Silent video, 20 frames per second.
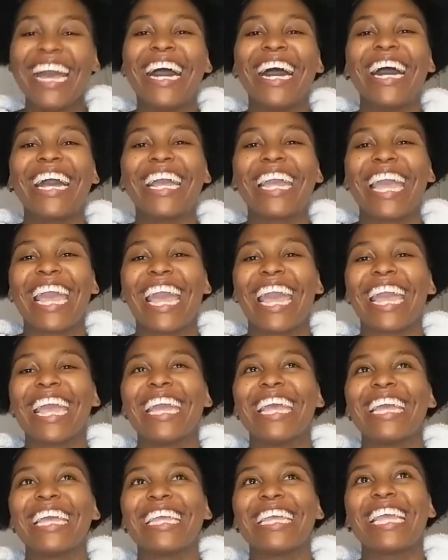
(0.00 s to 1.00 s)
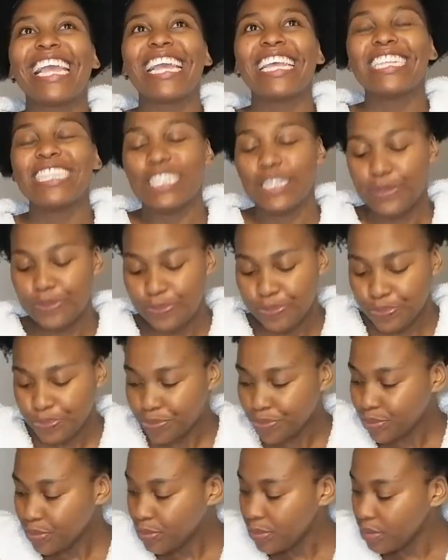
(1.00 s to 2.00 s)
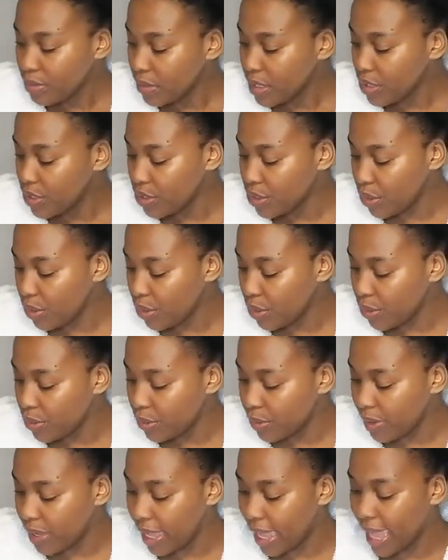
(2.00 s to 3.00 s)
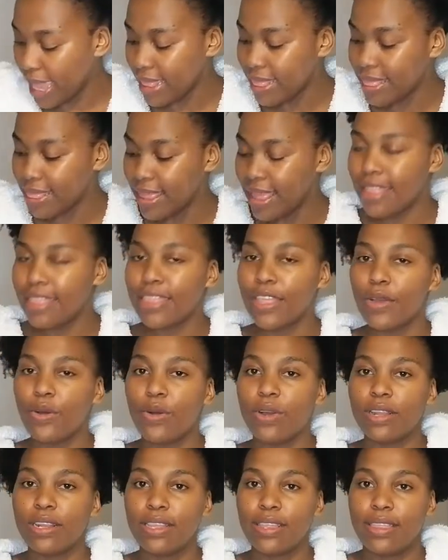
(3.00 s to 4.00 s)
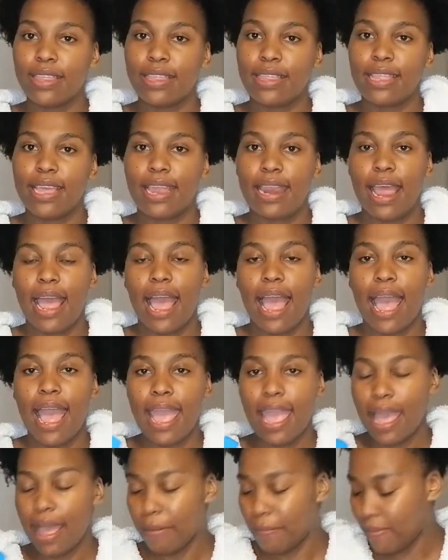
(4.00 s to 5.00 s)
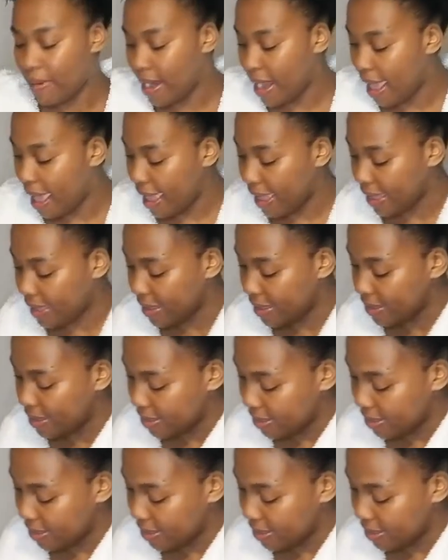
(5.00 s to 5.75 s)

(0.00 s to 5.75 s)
Okay. Yes. So. And then the only thing that I apply